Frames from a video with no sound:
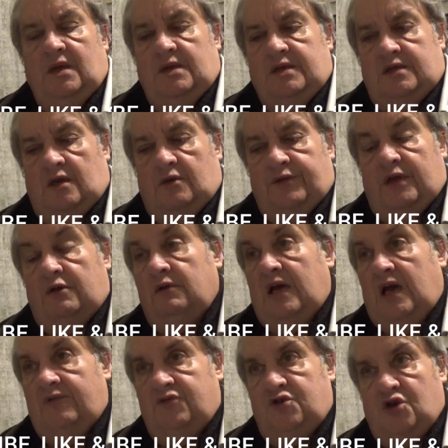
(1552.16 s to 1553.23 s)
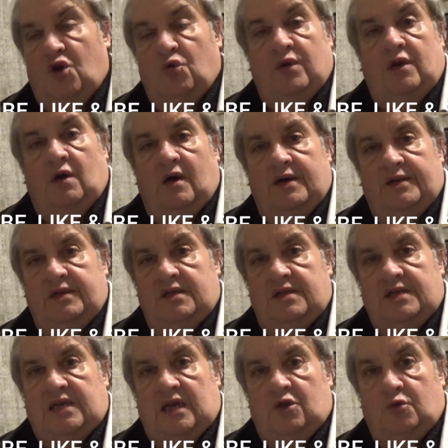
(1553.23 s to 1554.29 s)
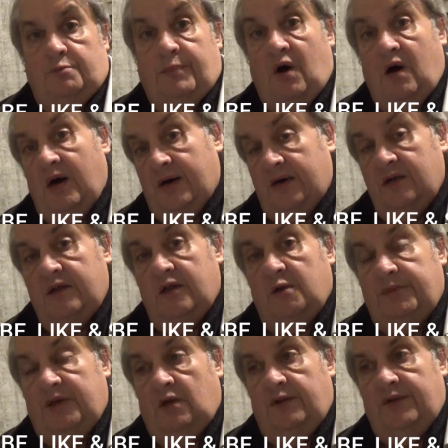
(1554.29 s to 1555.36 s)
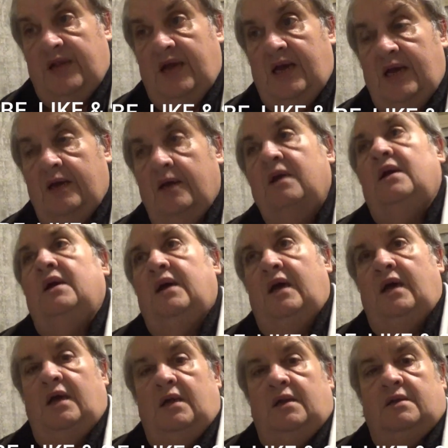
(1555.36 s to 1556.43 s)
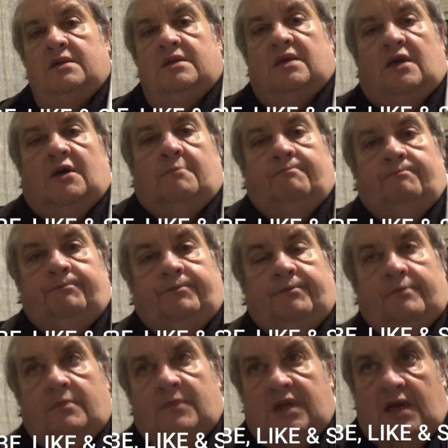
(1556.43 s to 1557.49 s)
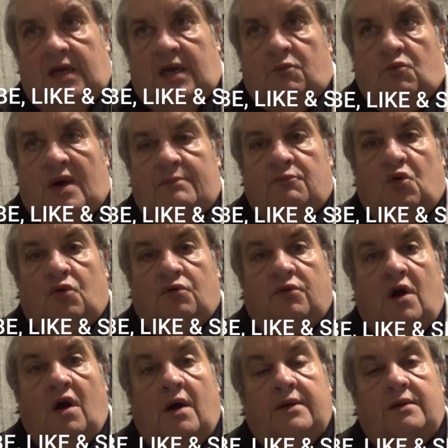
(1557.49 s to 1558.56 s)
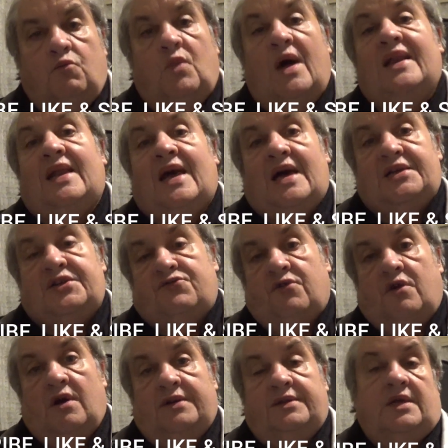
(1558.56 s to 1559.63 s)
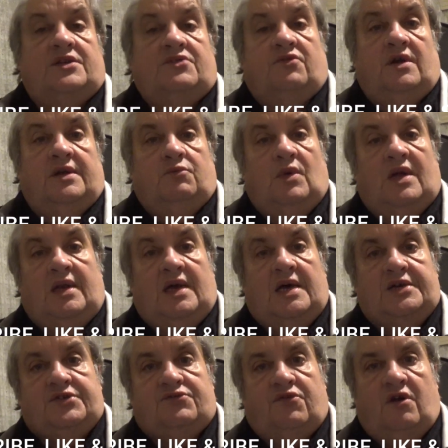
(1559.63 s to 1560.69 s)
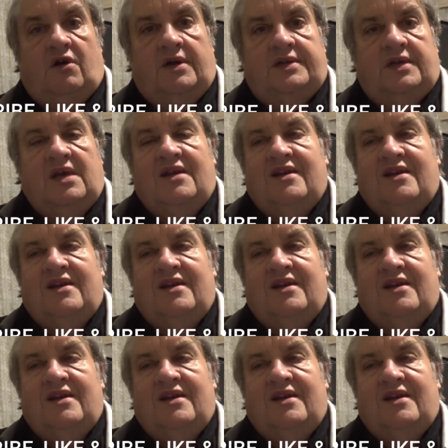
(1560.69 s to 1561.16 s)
So that'll have Joe and I Didn't Say Goodbye, that'll be on there, and One More Ride, One Last Ride, that's right, One Last Ride,